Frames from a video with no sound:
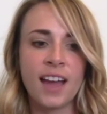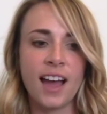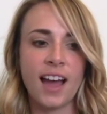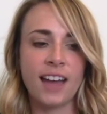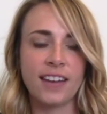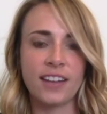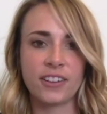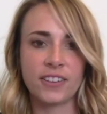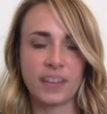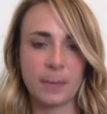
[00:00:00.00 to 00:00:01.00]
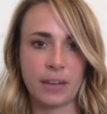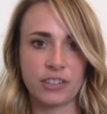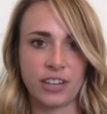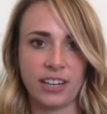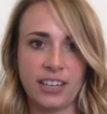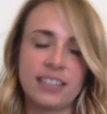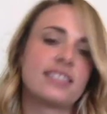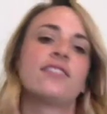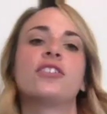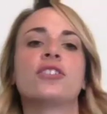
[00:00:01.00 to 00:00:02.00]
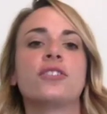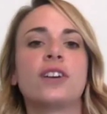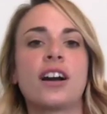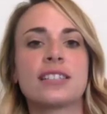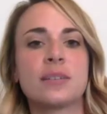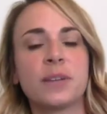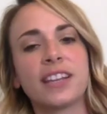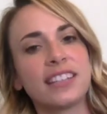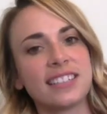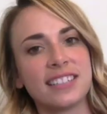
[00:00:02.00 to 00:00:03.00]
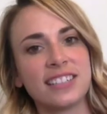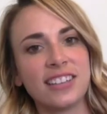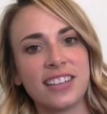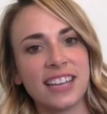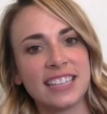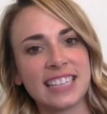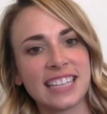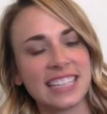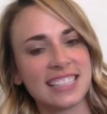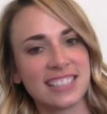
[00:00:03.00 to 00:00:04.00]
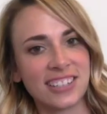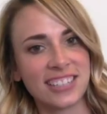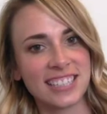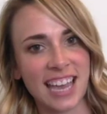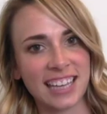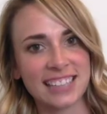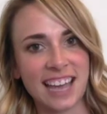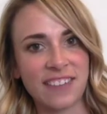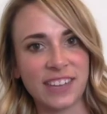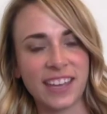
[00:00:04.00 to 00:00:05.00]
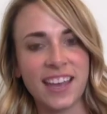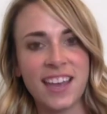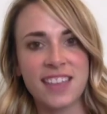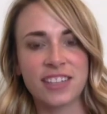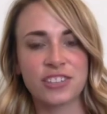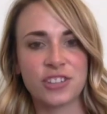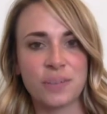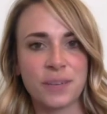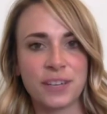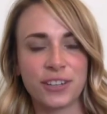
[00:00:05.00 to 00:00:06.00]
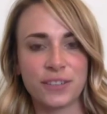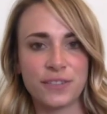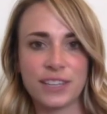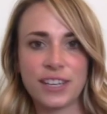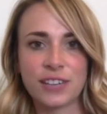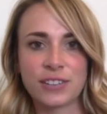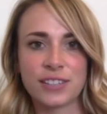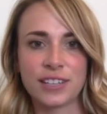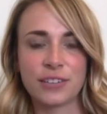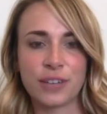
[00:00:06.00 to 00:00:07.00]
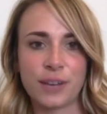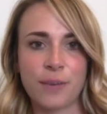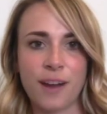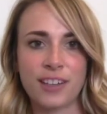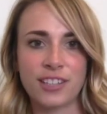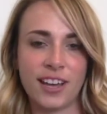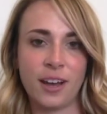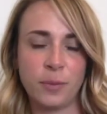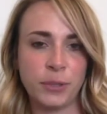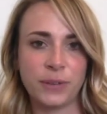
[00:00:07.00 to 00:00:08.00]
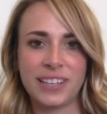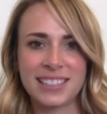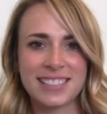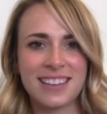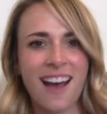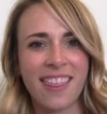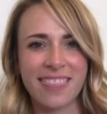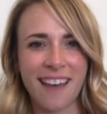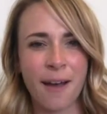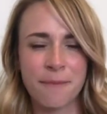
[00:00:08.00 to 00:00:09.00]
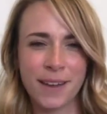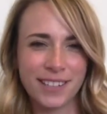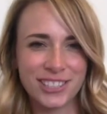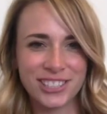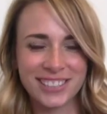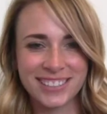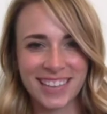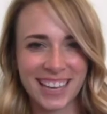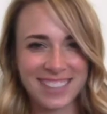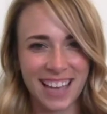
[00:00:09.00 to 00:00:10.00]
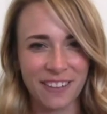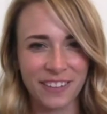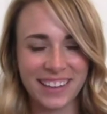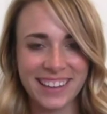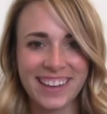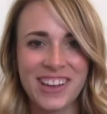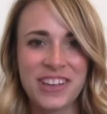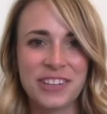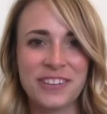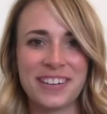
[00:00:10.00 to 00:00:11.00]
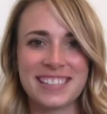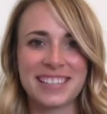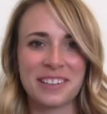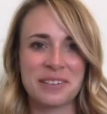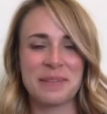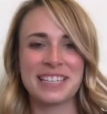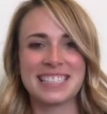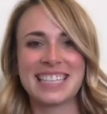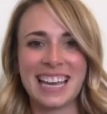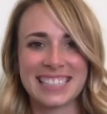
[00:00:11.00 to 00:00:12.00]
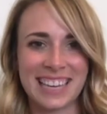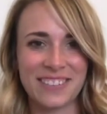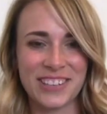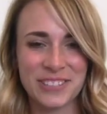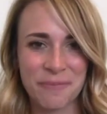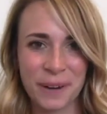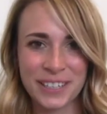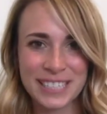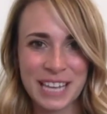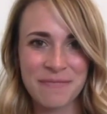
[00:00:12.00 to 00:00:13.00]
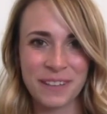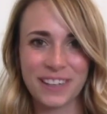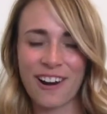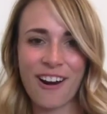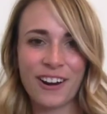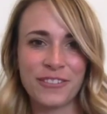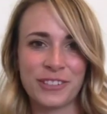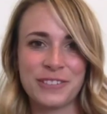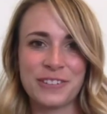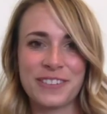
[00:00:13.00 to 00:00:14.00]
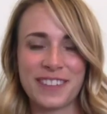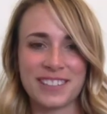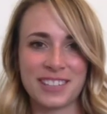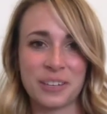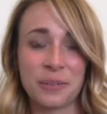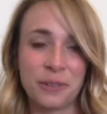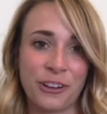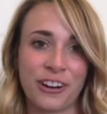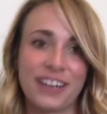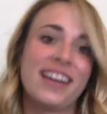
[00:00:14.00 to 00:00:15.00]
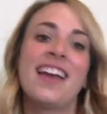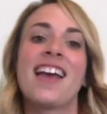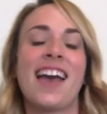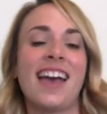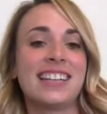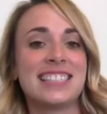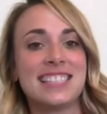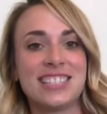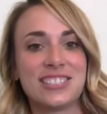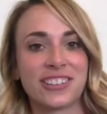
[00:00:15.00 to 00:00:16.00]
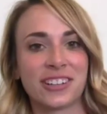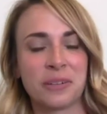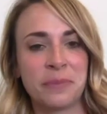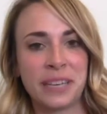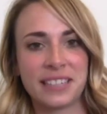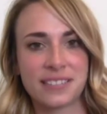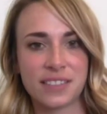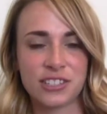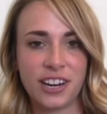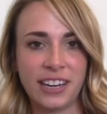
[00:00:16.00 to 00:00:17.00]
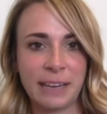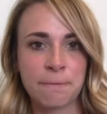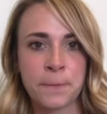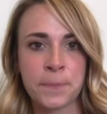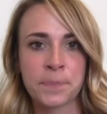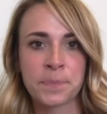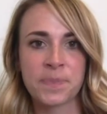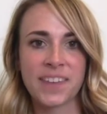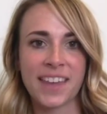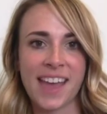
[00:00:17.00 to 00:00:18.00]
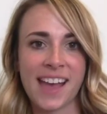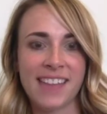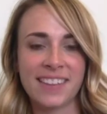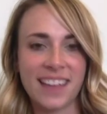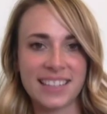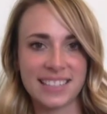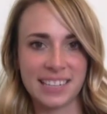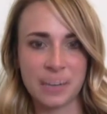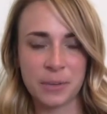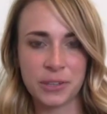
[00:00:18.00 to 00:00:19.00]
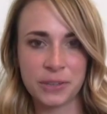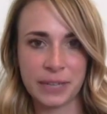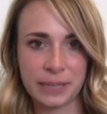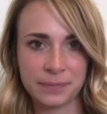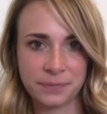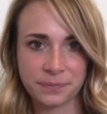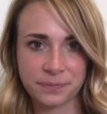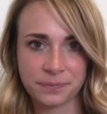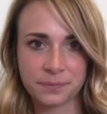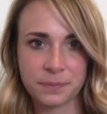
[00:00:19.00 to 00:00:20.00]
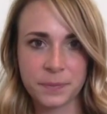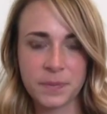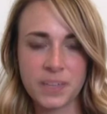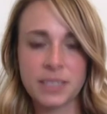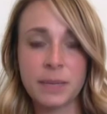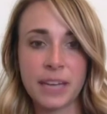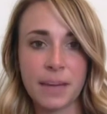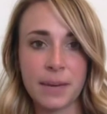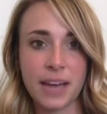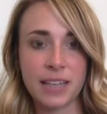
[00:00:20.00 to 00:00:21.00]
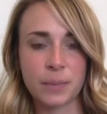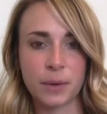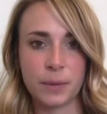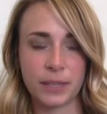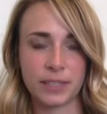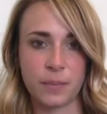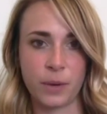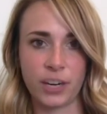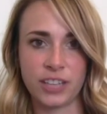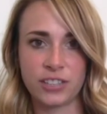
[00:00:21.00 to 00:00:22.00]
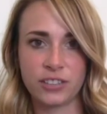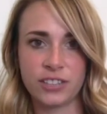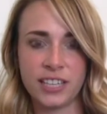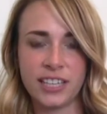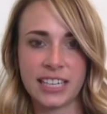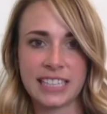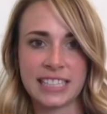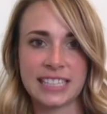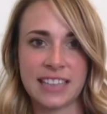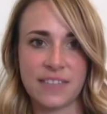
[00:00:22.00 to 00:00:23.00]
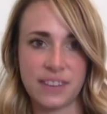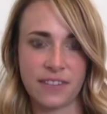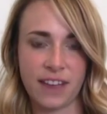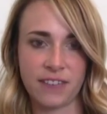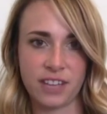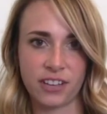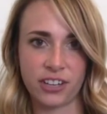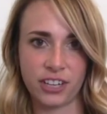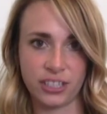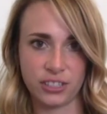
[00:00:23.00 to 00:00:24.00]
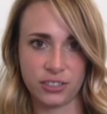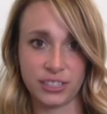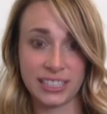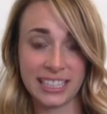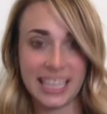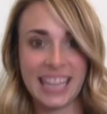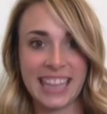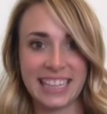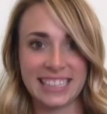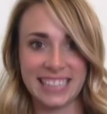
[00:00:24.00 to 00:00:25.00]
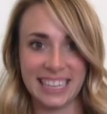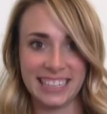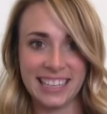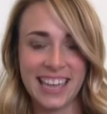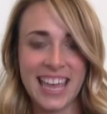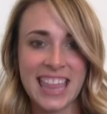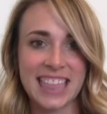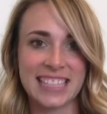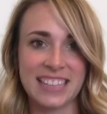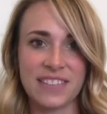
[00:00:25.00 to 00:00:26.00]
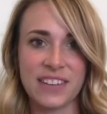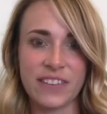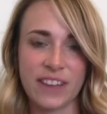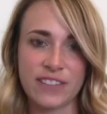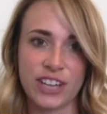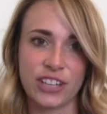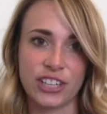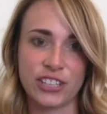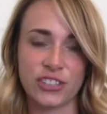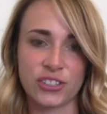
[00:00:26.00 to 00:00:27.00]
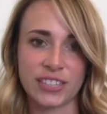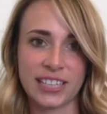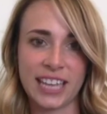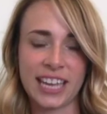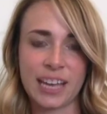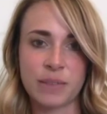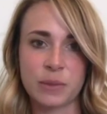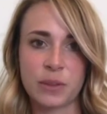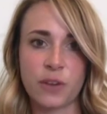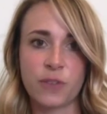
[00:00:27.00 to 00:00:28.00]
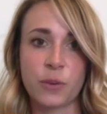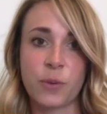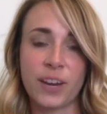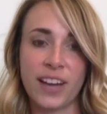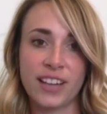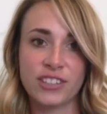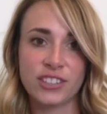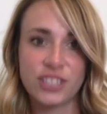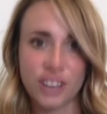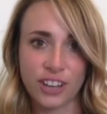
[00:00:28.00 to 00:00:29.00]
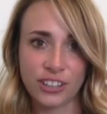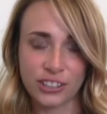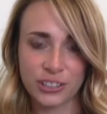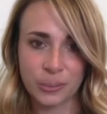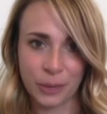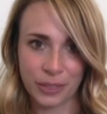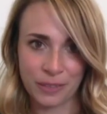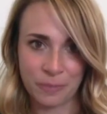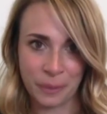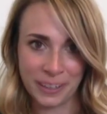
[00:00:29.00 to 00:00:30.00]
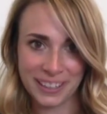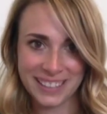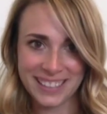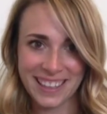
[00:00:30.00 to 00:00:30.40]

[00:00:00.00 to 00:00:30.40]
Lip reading: Another thing about training is if you are someone that isn't considered tech savvy, there's so many good videos that you can watch to help you. And it's not that much tech savvy. You don't necessarily be just a tech savvy person, but there are a few new things that you will learn, and it's easy to learn because of the training. And the last thing, number three, to become an Usborne Books & More consultant, it's a $75 consultant kit, and that's it. The $75 consultant kit comes with over $100 worth of books.